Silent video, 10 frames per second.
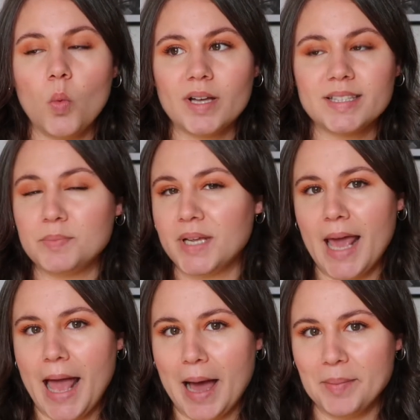what's
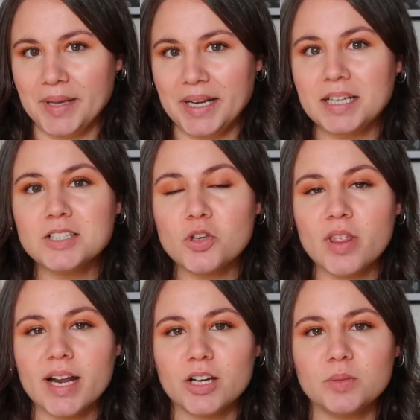been happening
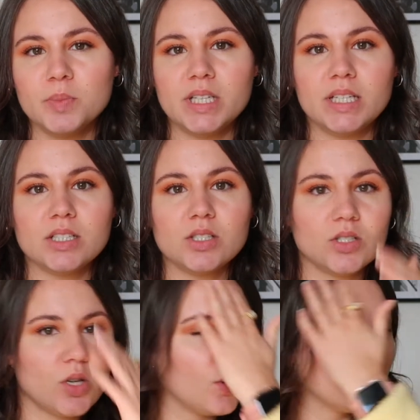so that I could be
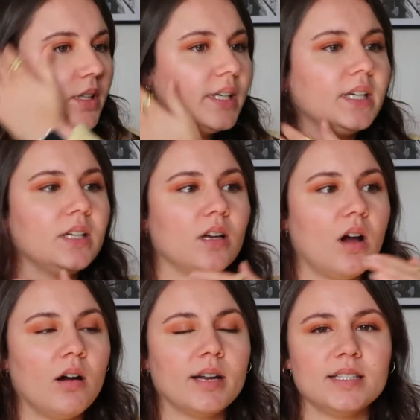totally
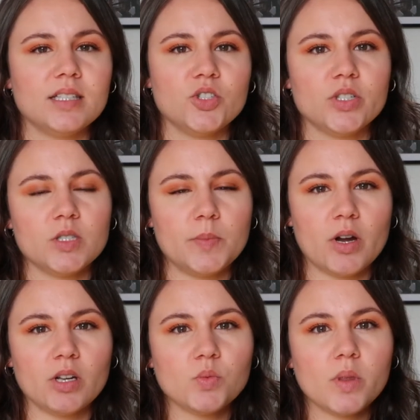honest and
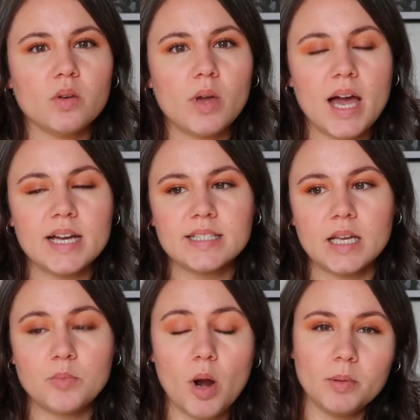transparent with you guys,
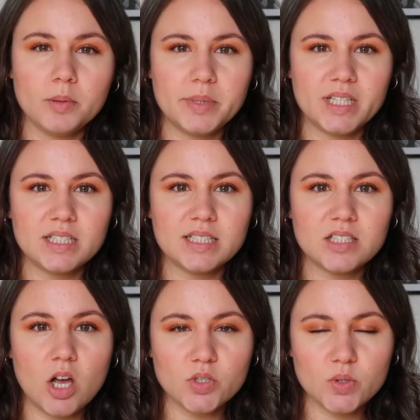and probably because
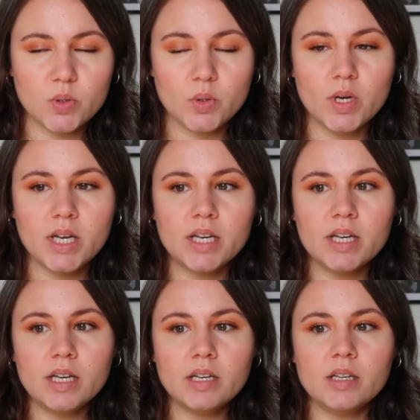it's also
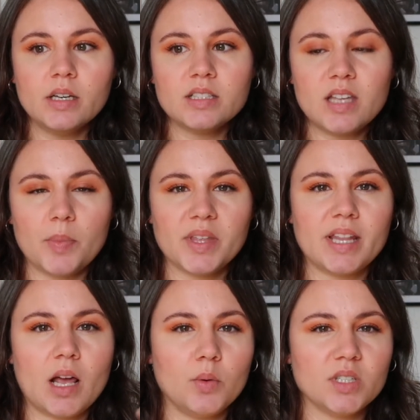
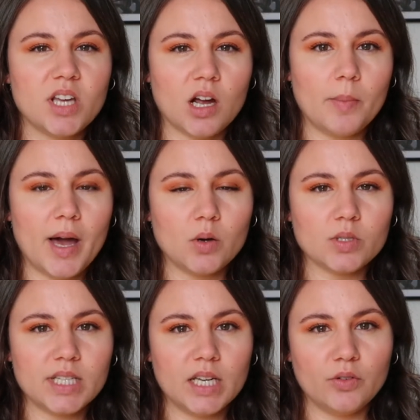something that I will talk
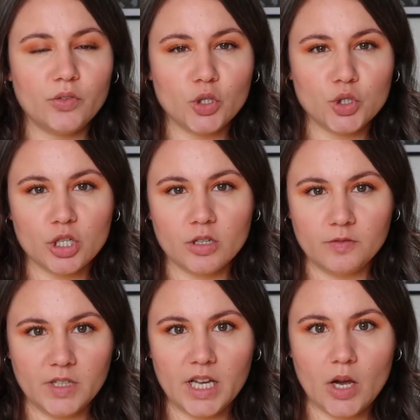about in
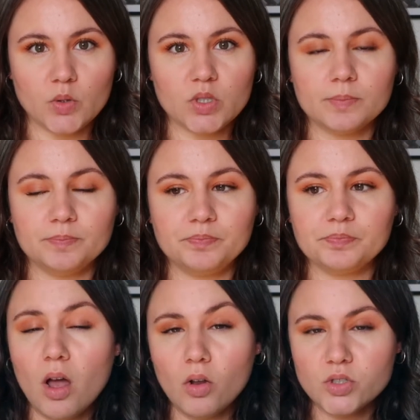future videos.
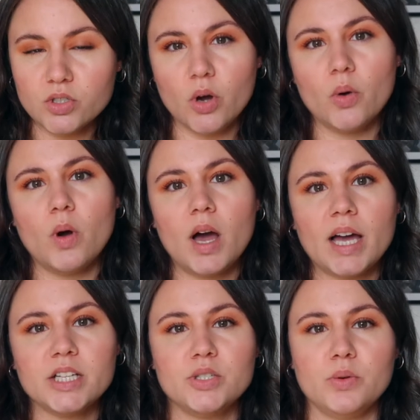But also,
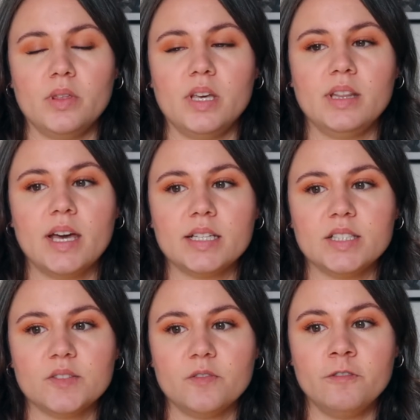I do think that
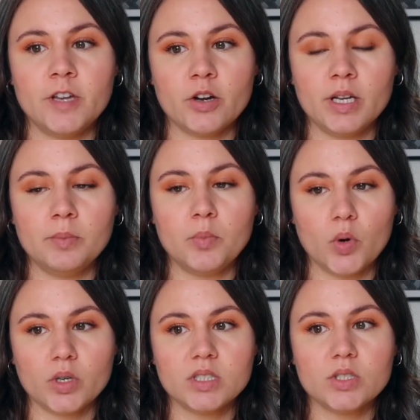it's very
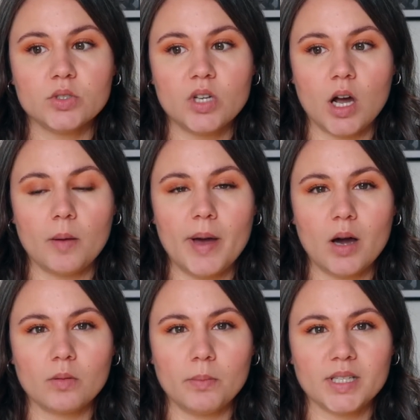important to talk
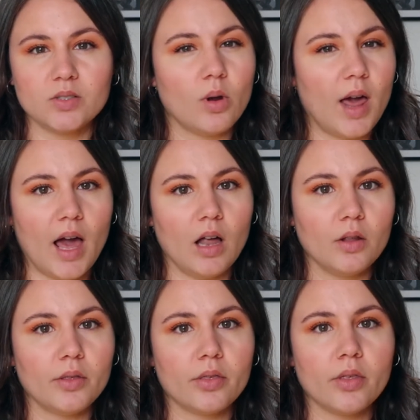about mental
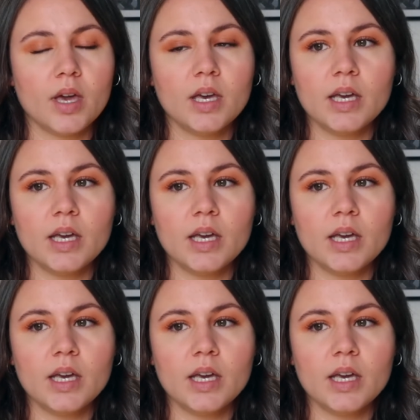health